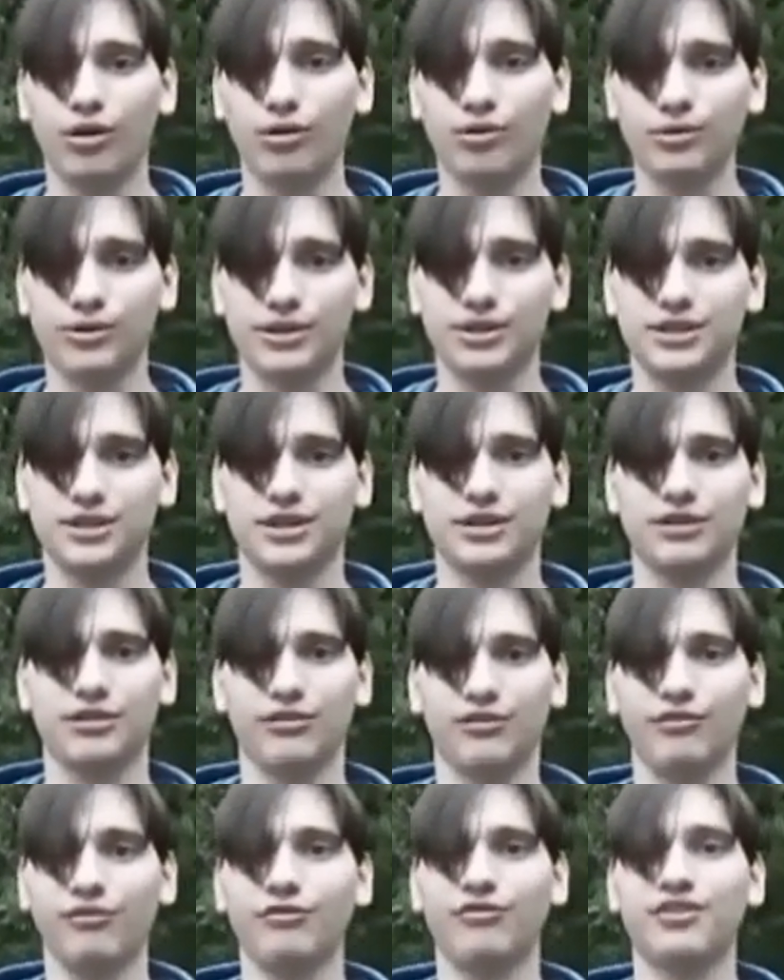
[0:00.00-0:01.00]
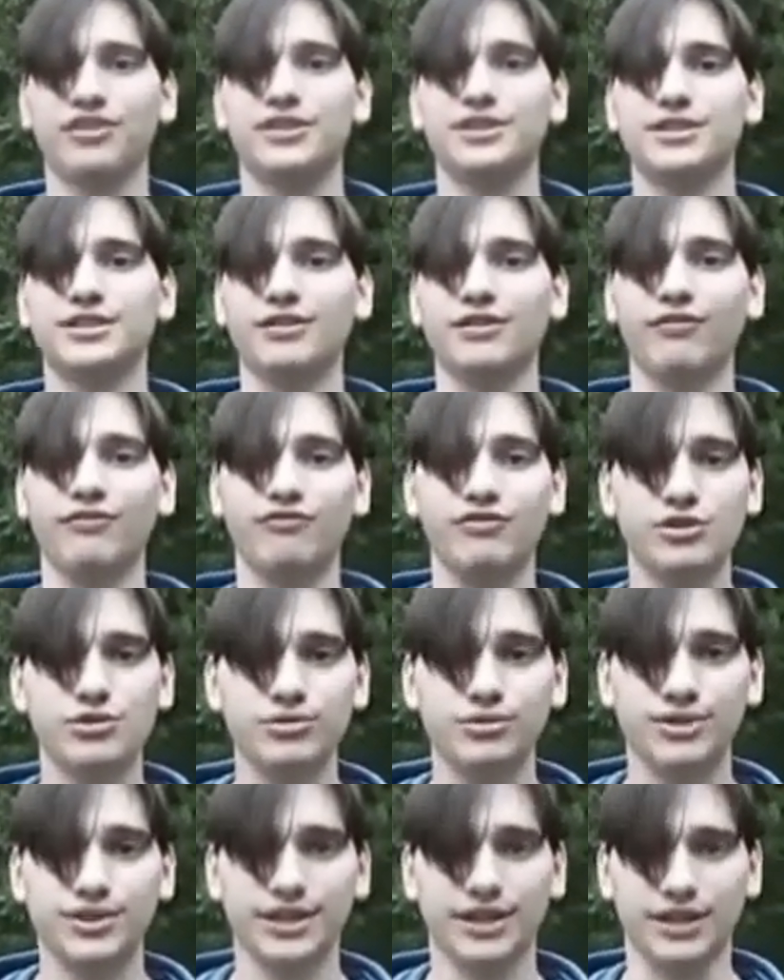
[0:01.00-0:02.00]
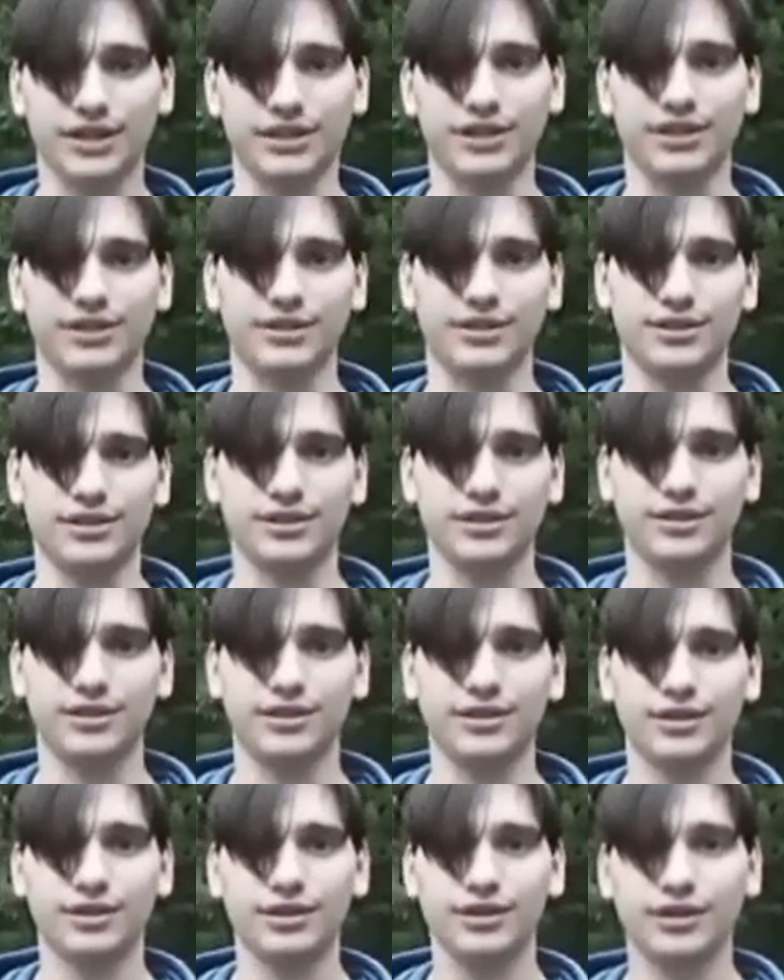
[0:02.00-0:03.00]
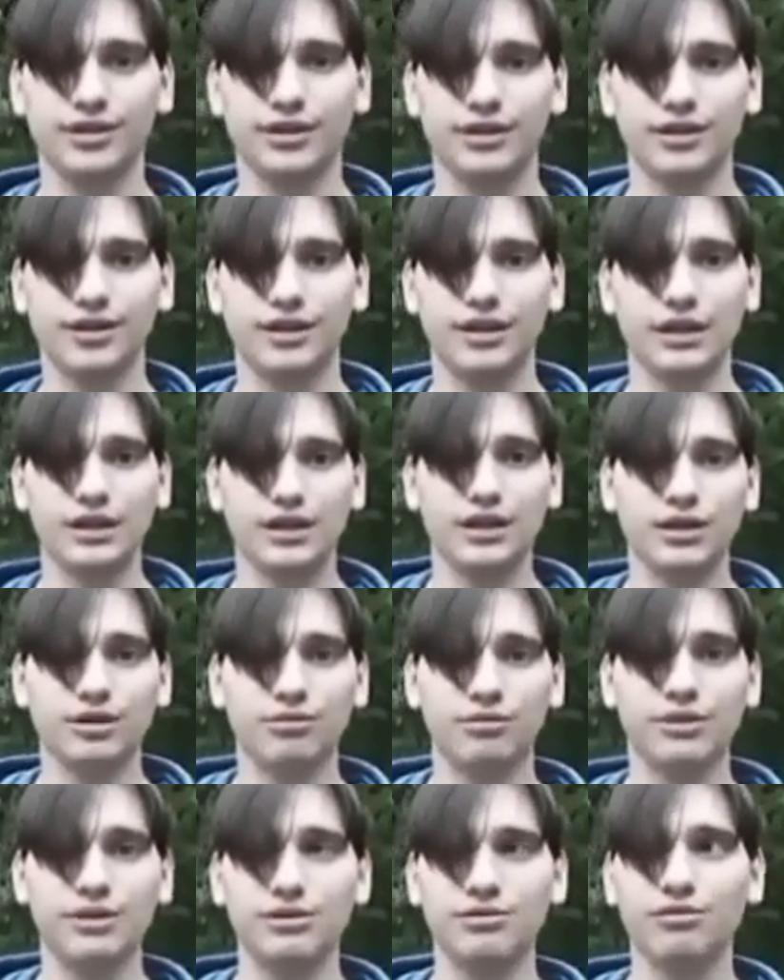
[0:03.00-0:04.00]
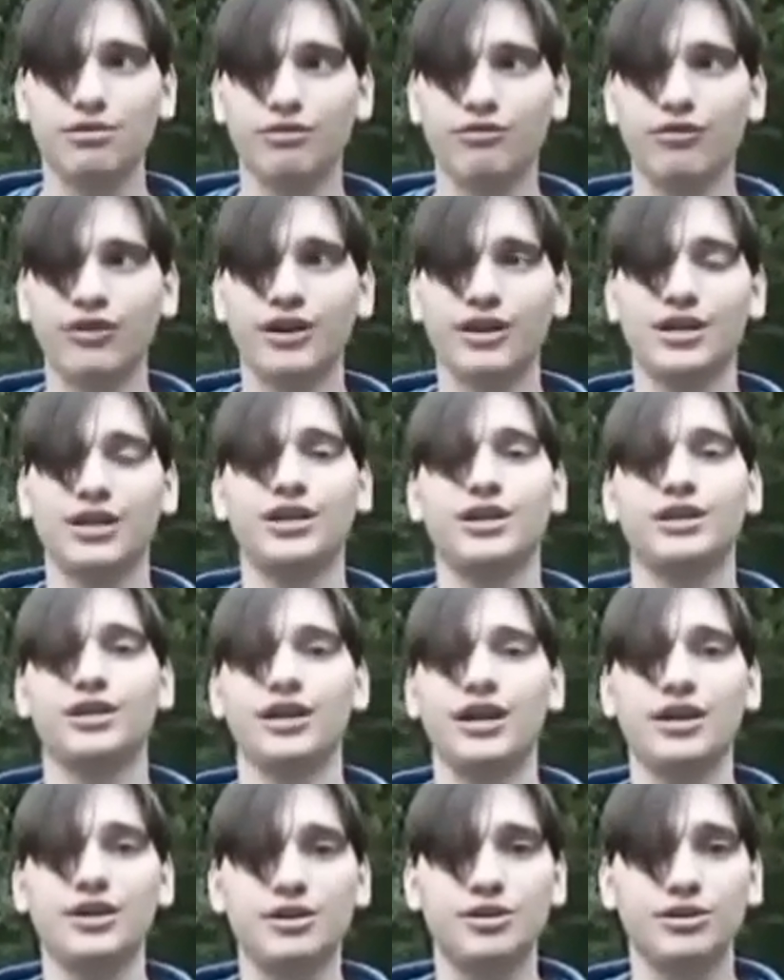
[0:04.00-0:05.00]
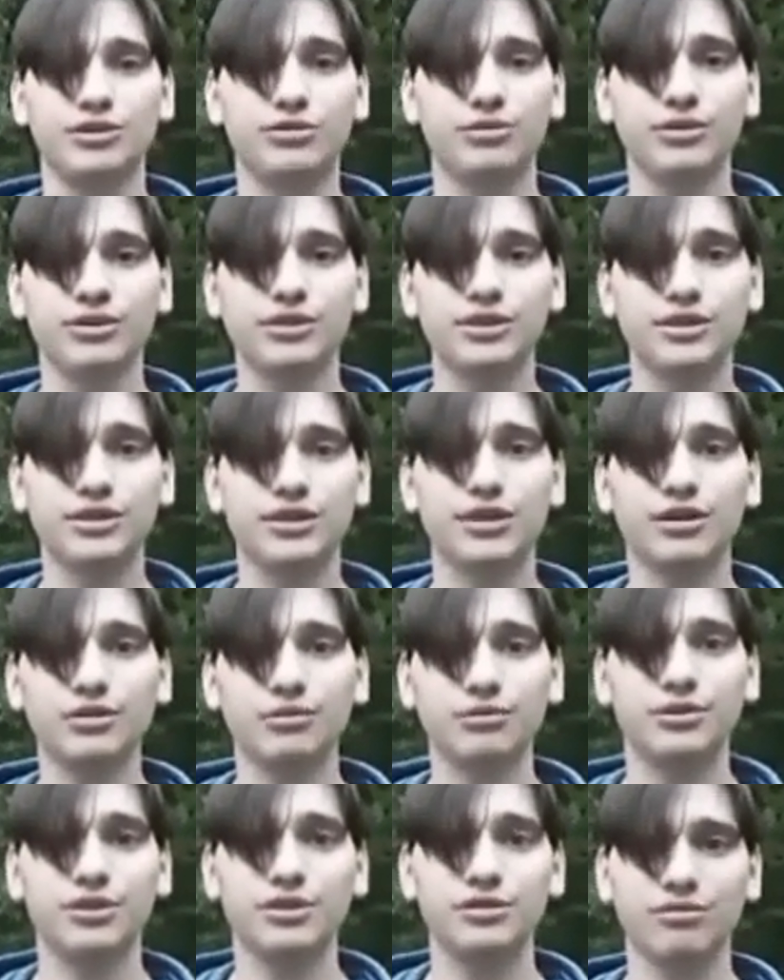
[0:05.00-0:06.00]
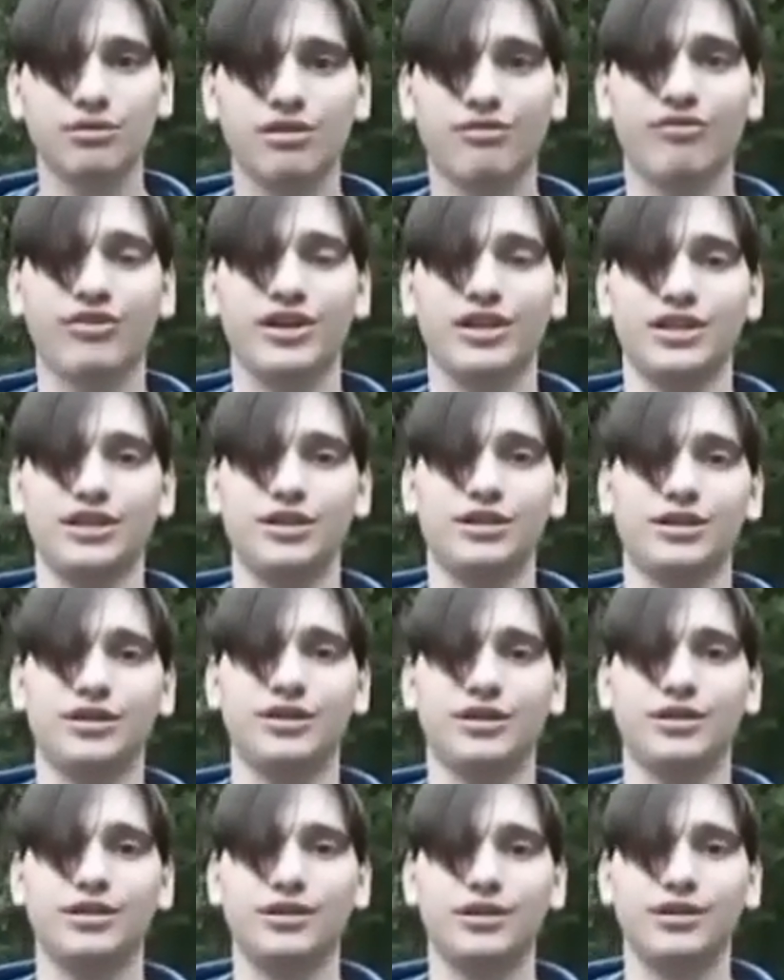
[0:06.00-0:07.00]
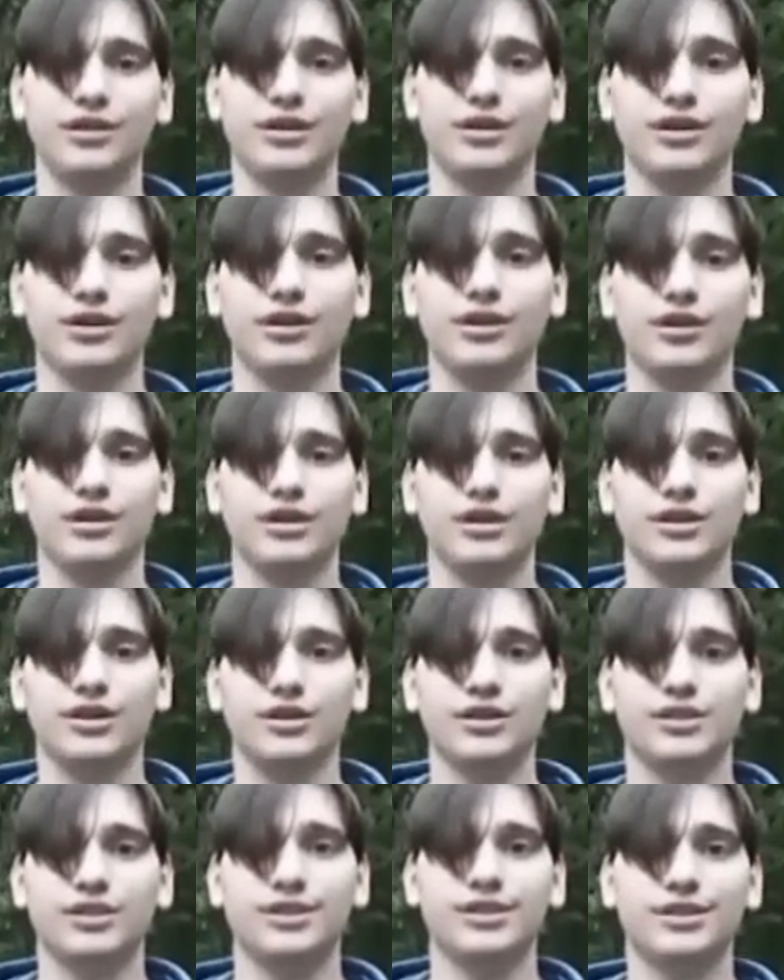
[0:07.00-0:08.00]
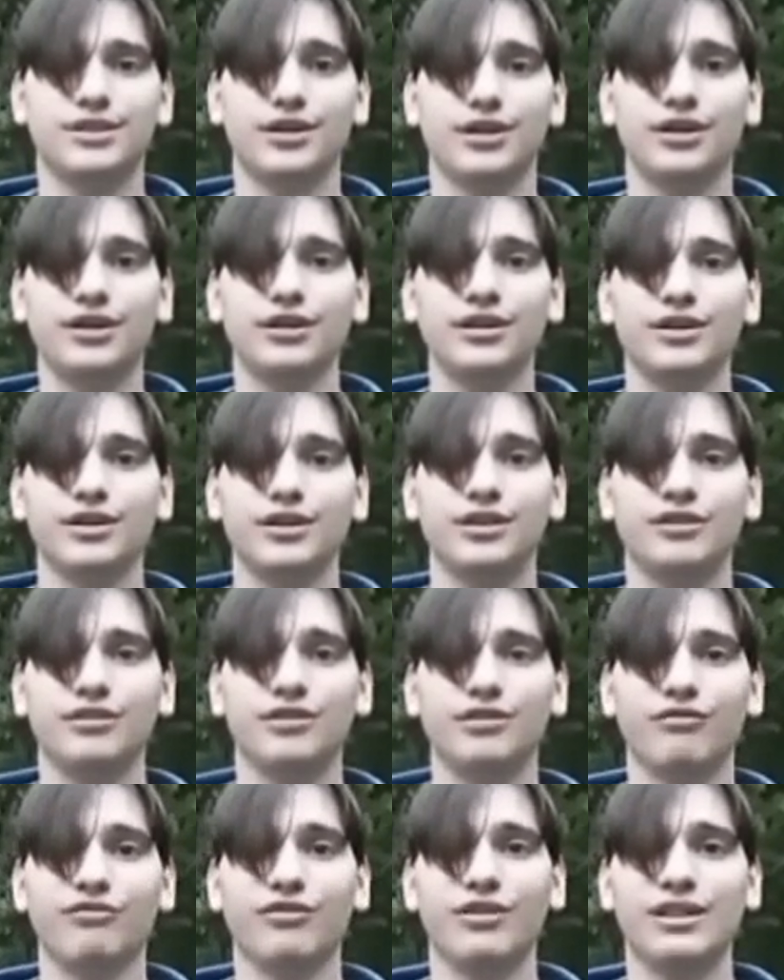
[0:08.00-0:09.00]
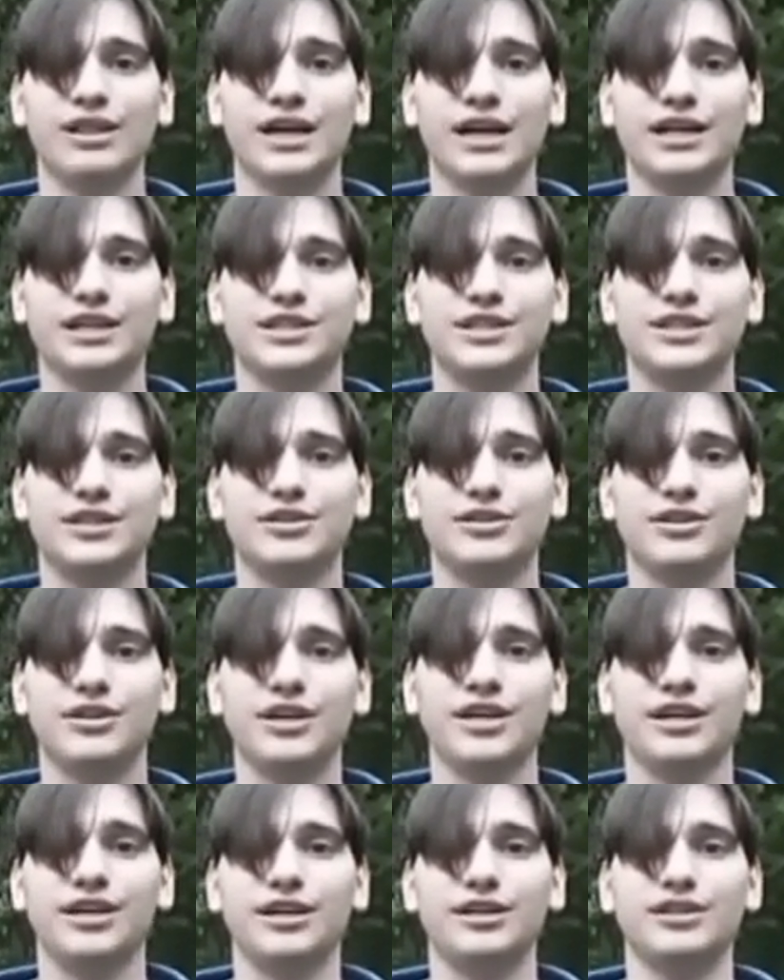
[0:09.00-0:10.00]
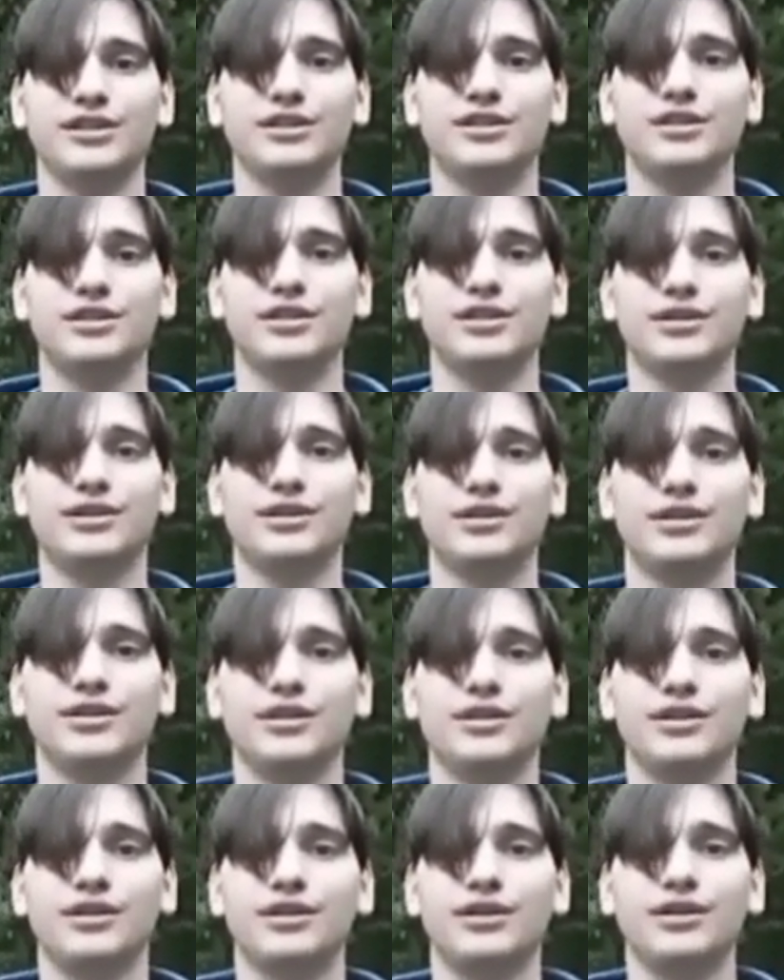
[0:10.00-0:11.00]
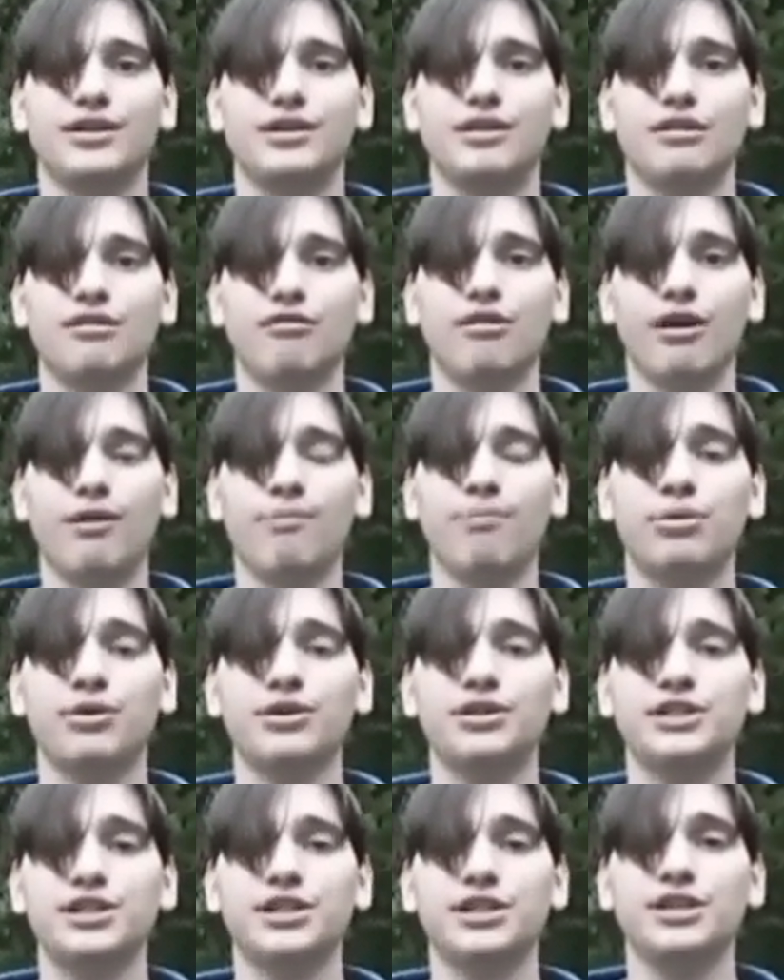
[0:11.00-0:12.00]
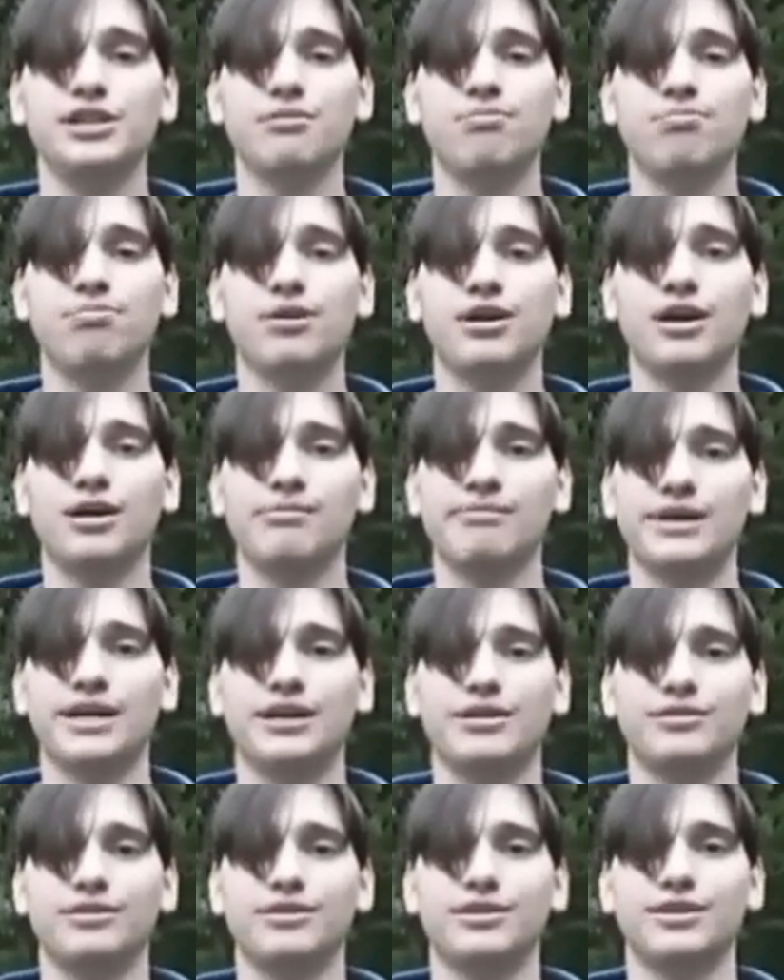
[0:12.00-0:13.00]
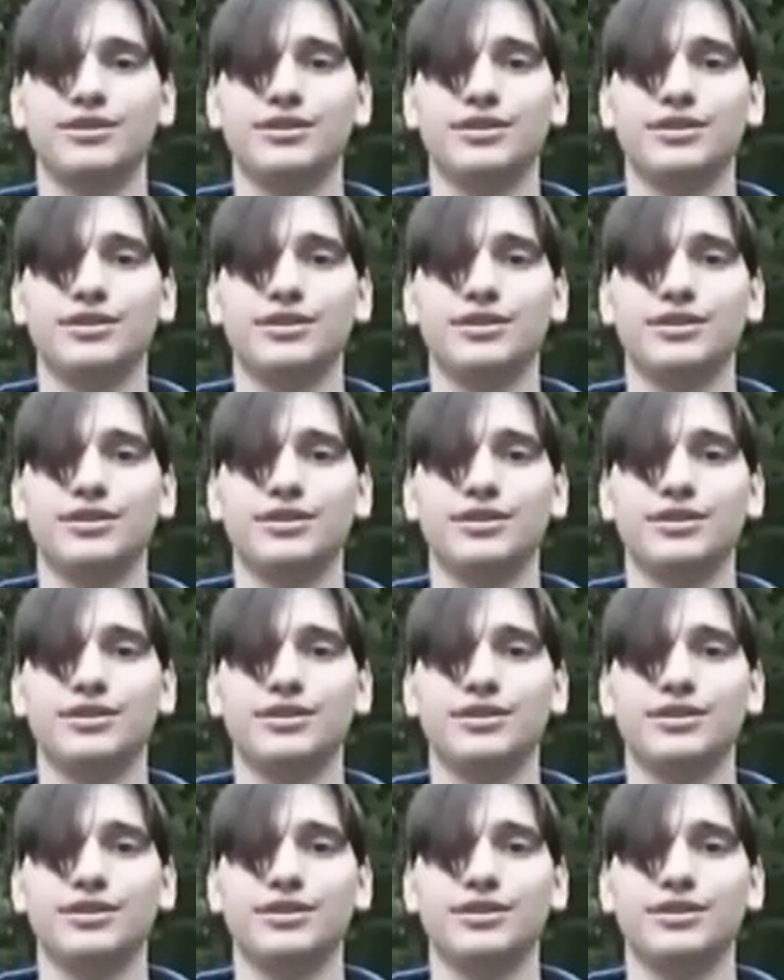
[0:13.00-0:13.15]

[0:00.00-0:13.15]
hold it there for just a few seconds when you are ready, and you're going to know when you are ready. Start relaxing your hands while pushing your palm out